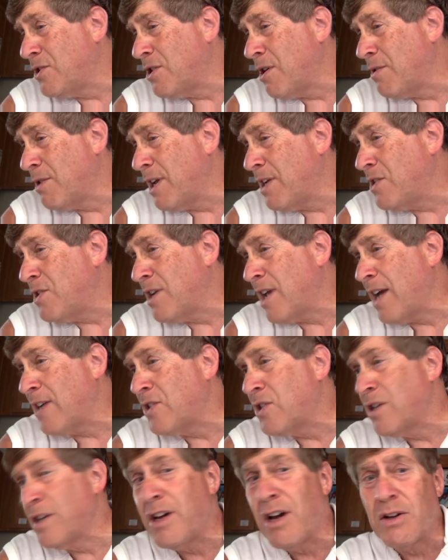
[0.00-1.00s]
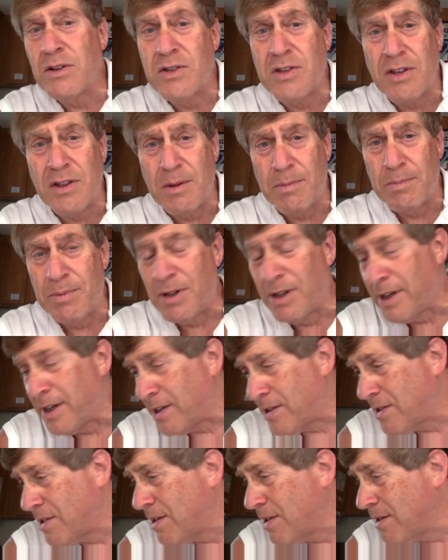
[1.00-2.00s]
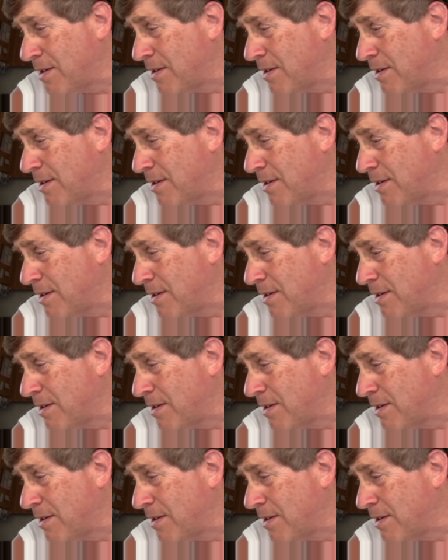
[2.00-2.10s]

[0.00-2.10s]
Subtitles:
donation actually goes to the police?